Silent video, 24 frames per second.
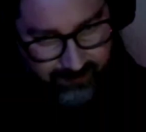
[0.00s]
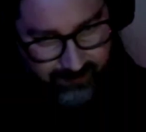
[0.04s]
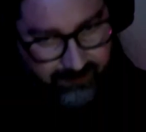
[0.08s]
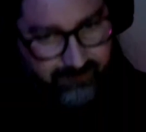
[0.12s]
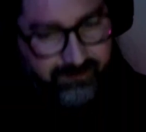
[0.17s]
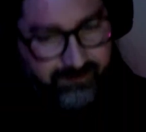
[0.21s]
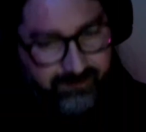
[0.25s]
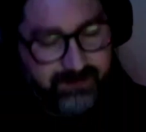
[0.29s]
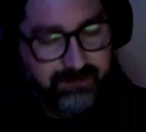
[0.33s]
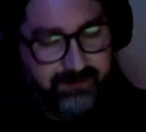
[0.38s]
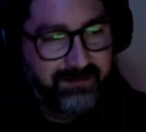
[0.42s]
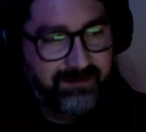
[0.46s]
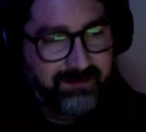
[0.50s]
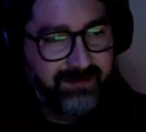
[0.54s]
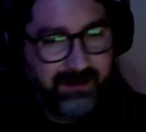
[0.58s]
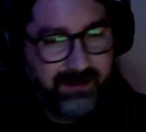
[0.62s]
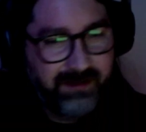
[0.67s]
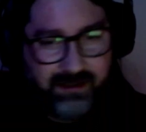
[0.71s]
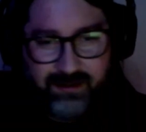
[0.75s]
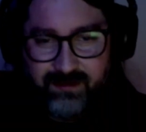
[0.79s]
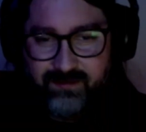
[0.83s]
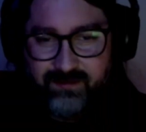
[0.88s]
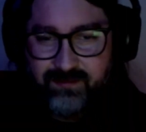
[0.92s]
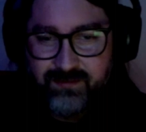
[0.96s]
individual
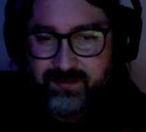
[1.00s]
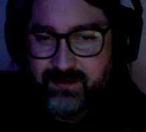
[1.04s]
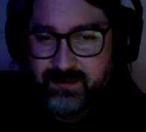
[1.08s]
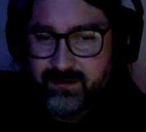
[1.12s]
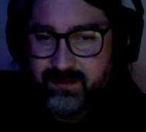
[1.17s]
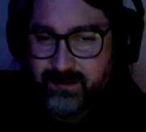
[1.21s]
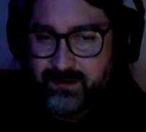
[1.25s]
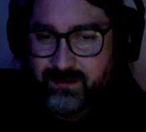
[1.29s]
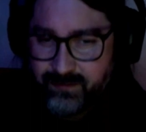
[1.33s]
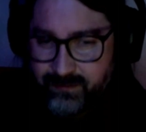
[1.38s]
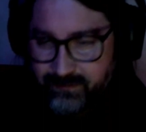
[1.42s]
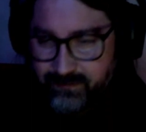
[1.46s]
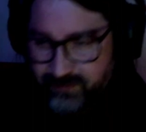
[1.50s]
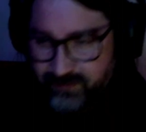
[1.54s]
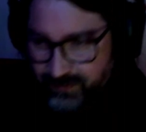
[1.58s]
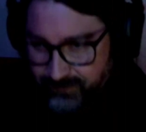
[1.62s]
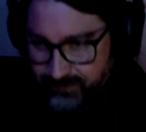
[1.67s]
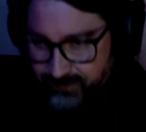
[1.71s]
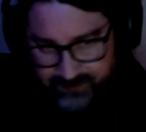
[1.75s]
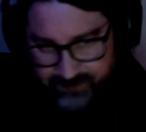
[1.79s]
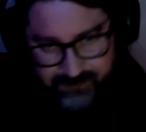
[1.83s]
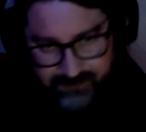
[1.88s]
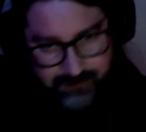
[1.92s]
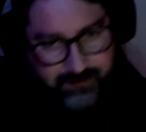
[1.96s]
scenes and the
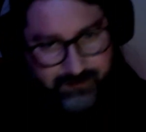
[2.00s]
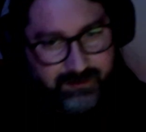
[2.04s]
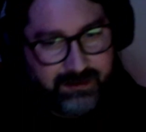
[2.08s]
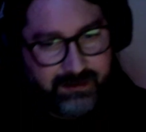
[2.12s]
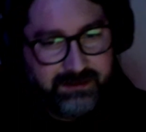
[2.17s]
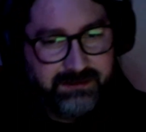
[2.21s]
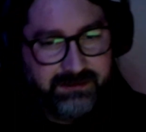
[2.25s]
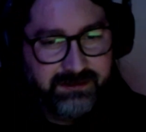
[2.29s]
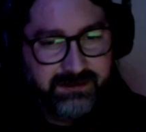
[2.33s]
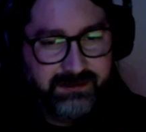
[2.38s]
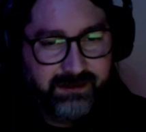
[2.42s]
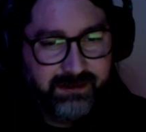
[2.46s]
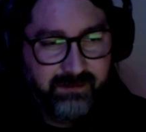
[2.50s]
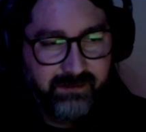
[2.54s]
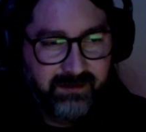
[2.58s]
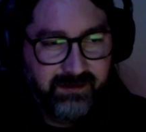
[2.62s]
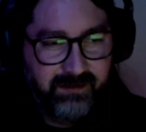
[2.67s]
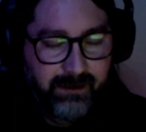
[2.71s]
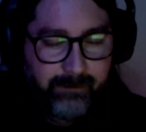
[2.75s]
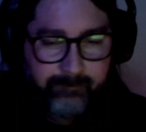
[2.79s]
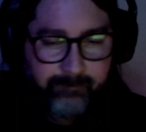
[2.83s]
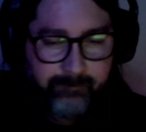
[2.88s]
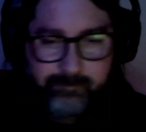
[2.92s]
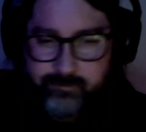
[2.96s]
individual relationships,
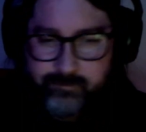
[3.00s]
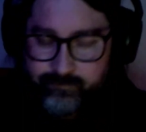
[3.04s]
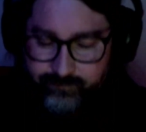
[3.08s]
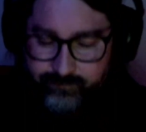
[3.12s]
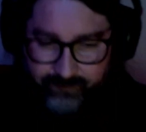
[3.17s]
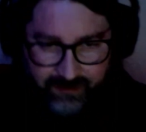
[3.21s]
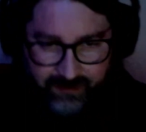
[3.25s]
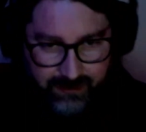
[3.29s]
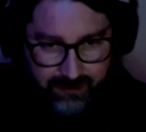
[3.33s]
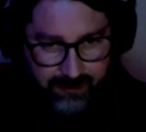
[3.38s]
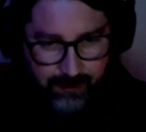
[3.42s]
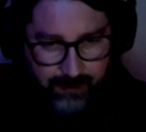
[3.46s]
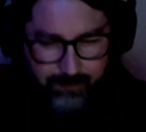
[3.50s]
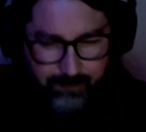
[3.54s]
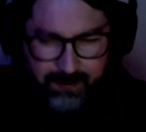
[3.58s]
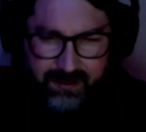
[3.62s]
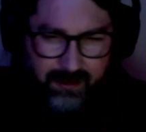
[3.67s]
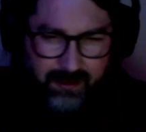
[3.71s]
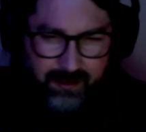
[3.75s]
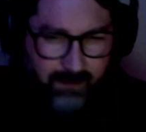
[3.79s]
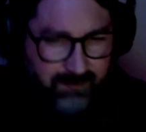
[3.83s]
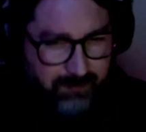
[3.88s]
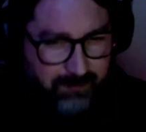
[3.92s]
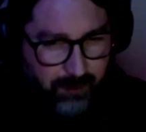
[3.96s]
it
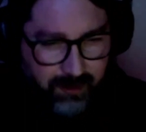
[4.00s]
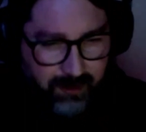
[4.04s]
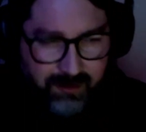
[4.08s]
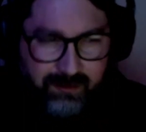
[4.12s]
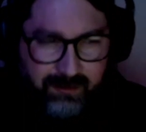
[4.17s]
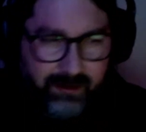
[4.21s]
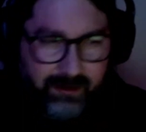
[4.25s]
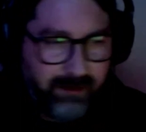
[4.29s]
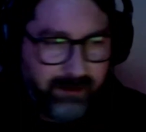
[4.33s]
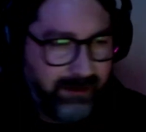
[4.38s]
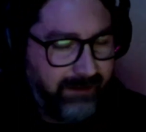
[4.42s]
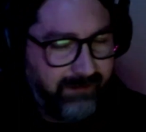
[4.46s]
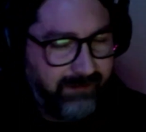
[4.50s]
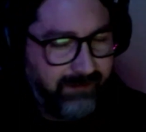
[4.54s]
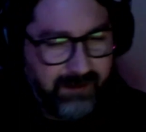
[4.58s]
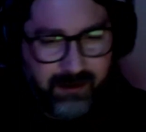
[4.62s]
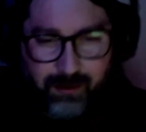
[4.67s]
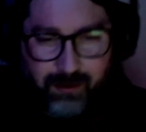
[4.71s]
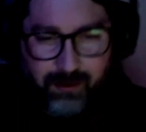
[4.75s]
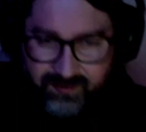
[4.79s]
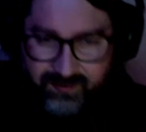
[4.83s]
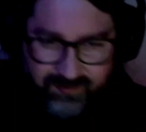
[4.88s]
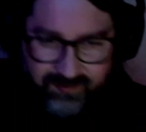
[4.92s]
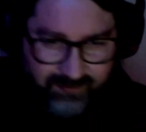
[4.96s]
becomes more clear, even
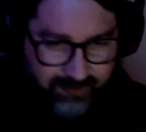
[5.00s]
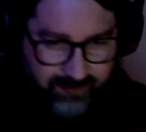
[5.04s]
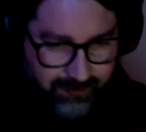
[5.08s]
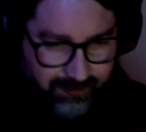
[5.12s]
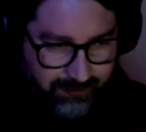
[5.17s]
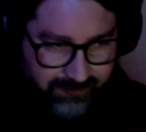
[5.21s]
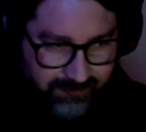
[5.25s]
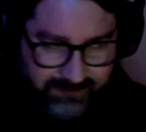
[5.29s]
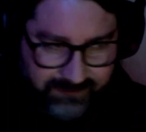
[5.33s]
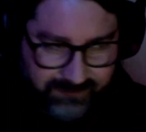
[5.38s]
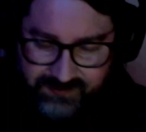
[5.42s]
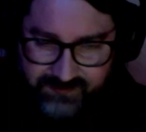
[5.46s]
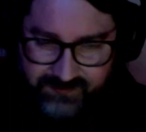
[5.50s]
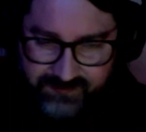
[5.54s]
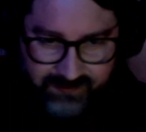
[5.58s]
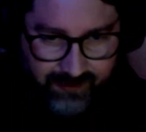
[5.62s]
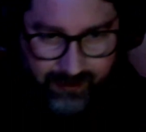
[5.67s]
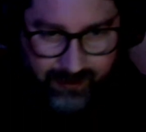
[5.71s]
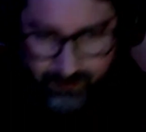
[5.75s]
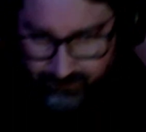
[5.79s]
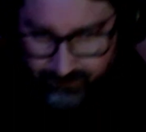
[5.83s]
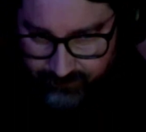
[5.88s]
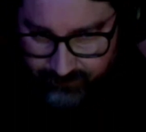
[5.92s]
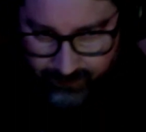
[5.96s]
though it's still just
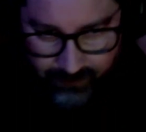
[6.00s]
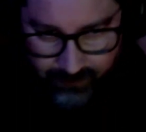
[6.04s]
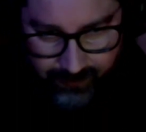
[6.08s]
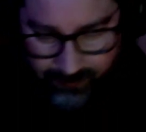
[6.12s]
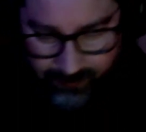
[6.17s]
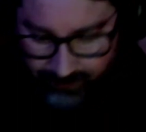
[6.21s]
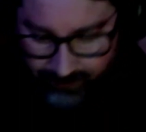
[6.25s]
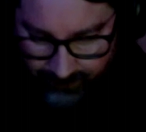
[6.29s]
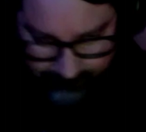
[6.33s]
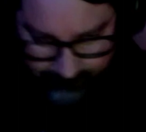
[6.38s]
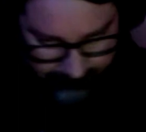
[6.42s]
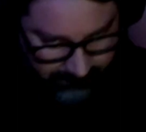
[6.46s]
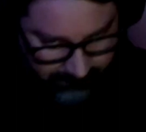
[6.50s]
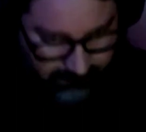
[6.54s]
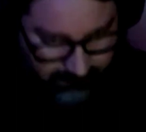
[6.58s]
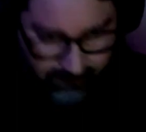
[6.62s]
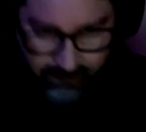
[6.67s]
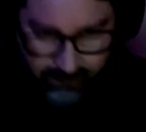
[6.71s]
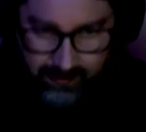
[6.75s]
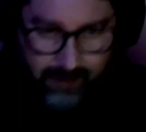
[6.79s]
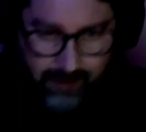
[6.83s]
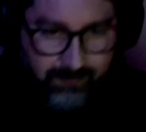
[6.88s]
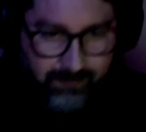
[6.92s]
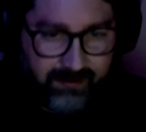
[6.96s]

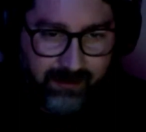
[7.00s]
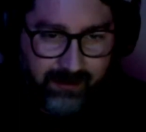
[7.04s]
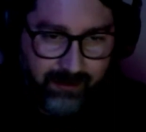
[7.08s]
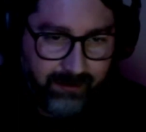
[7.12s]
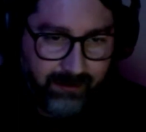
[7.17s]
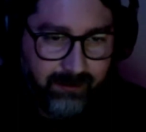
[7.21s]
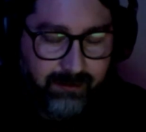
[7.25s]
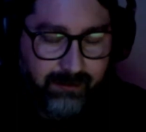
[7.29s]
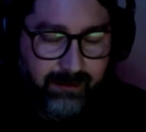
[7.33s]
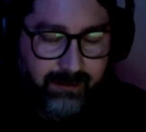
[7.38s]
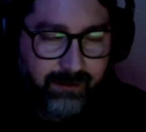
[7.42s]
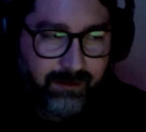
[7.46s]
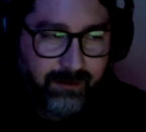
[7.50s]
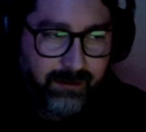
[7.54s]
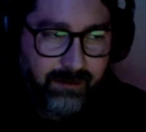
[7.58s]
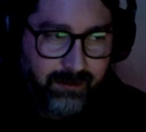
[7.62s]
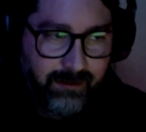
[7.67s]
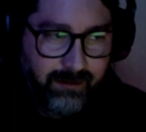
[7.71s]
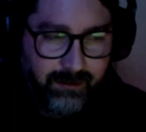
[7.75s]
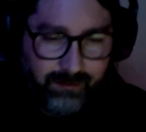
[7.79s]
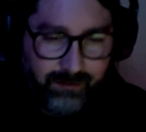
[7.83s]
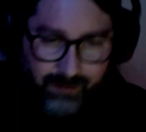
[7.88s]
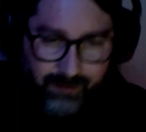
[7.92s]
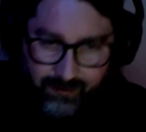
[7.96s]
out there.
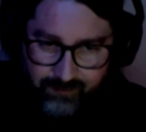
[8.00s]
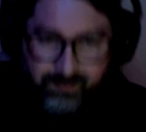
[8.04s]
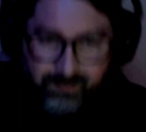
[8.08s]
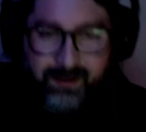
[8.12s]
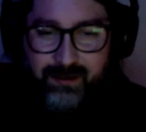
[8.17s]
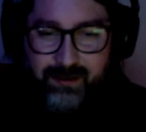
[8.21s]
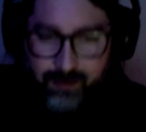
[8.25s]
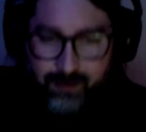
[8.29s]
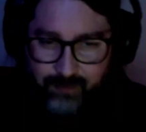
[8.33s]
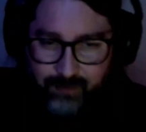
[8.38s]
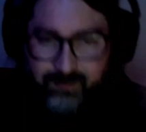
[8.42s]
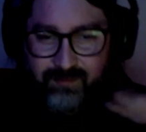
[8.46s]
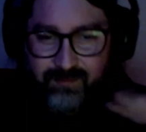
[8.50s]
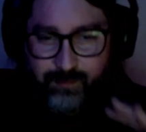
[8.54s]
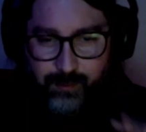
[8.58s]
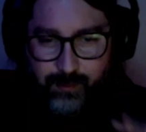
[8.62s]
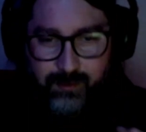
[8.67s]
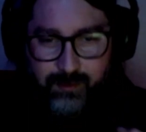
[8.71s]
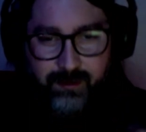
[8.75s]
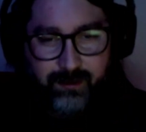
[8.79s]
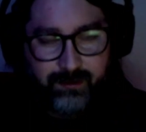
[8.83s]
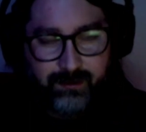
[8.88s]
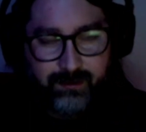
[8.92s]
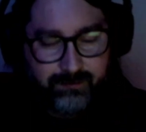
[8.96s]
It becomes
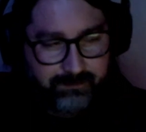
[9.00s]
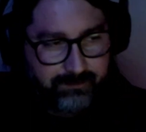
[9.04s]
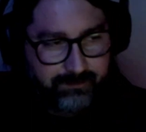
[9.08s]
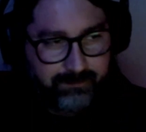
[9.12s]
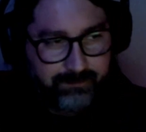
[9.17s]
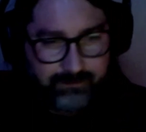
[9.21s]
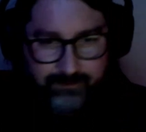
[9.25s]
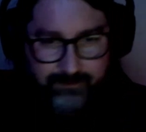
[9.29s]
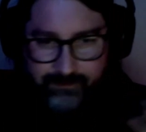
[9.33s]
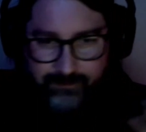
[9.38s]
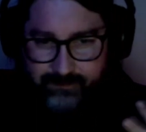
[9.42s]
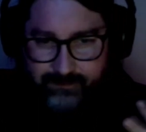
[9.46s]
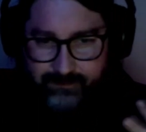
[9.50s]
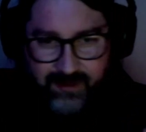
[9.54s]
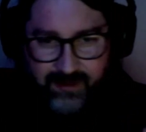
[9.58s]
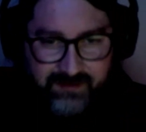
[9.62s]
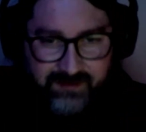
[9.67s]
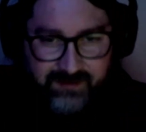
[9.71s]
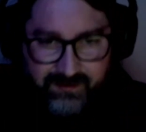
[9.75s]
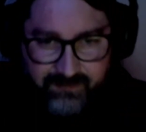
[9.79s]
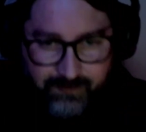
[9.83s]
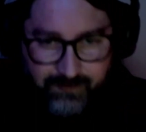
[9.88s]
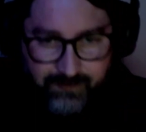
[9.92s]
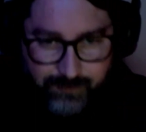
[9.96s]
more
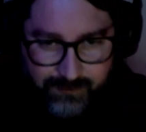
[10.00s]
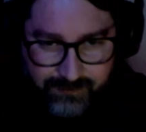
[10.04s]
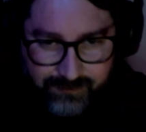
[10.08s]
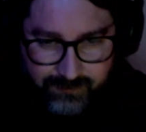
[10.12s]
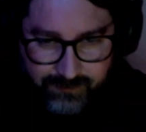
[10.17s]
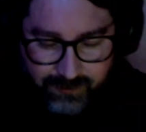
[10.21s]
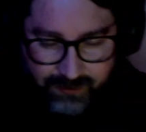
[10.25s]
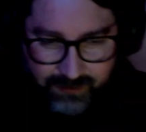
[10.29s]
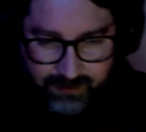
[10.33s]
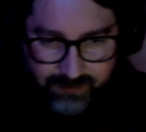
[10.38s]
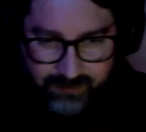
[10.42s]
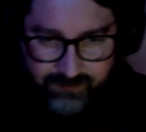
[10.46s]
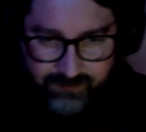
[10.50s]
digestible, I guess.